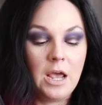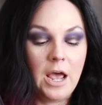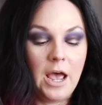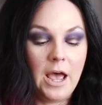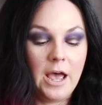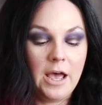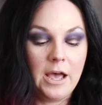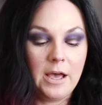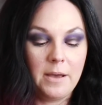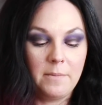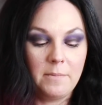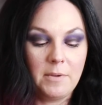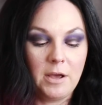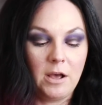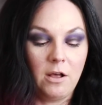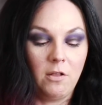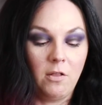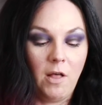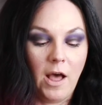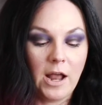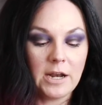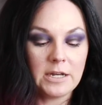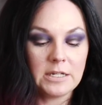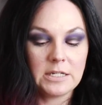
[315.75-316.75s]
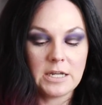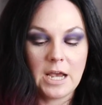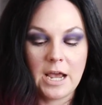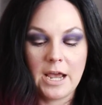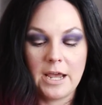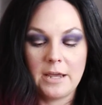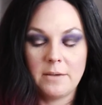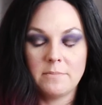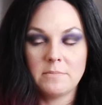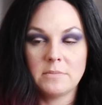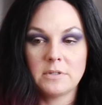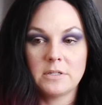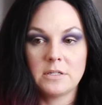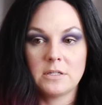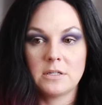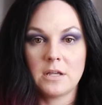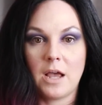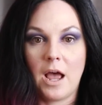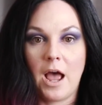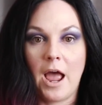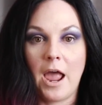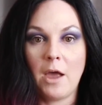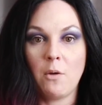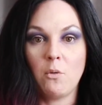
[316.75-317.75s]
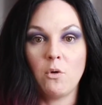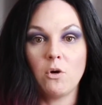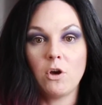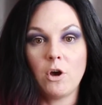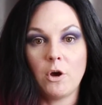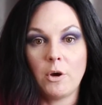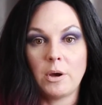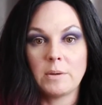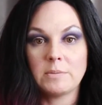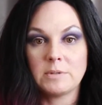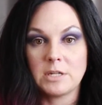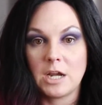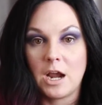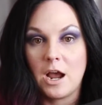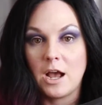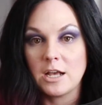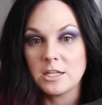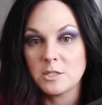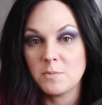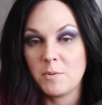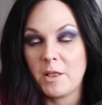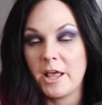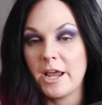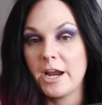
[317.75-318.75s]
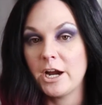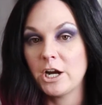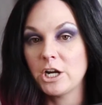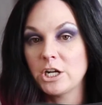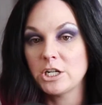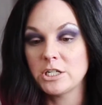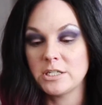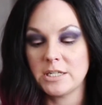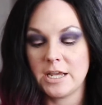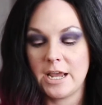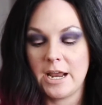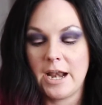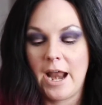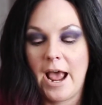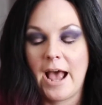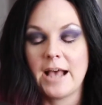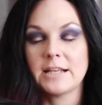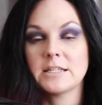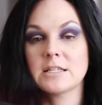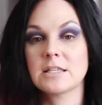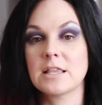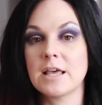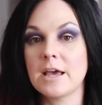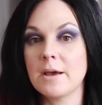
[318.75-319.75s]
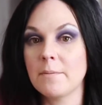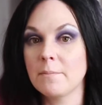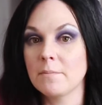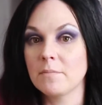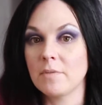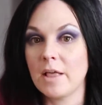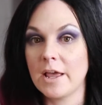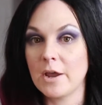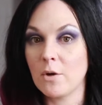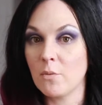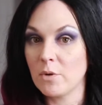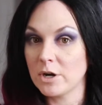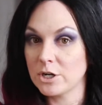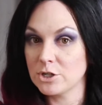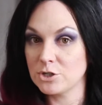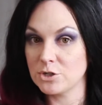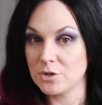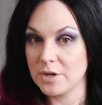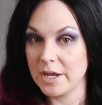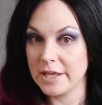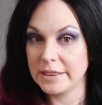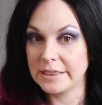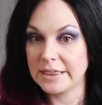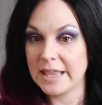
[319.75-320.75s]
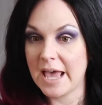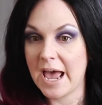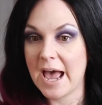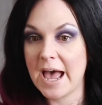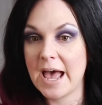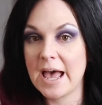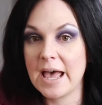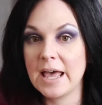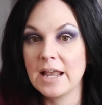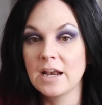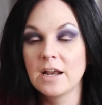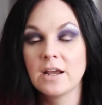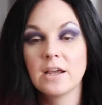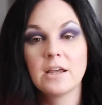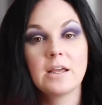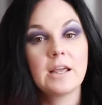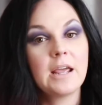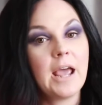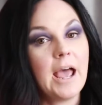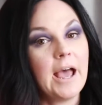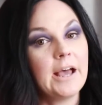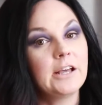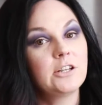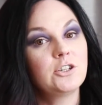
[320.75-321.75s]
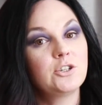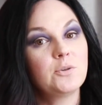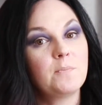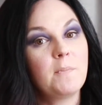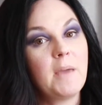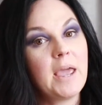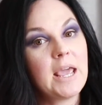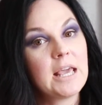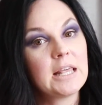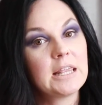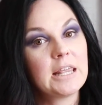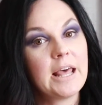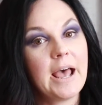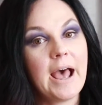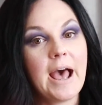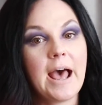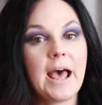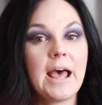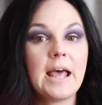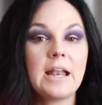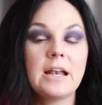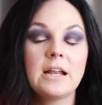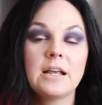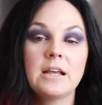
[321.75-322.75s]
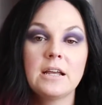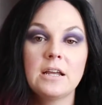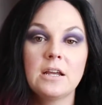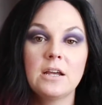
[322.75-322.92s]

A lot of times I will go up to cosplayers and ask them, like, where'd you get that? How'd you make that?